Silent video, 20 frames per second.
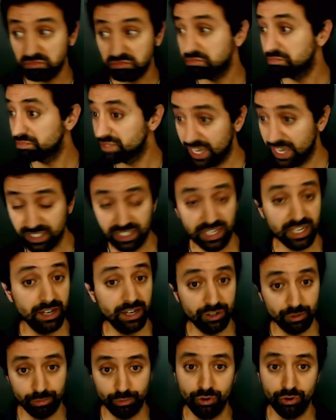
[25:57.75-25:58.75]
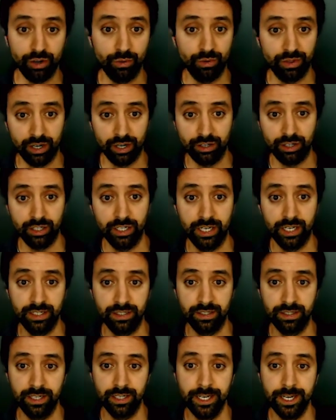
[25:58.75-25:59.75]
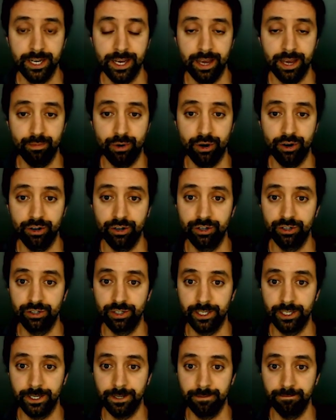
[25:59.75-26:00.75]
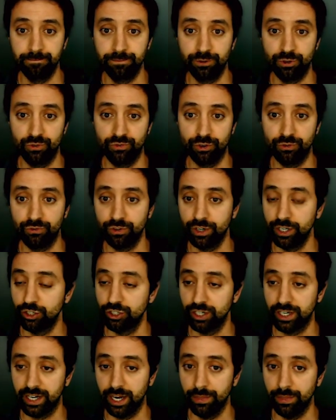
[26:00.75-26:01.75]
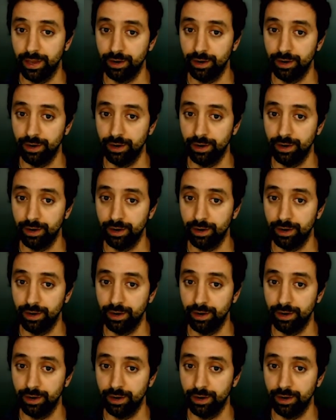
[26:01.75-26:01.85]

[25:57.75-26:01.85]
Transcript: testing and deploying with our clients and partners. So feel free to check out that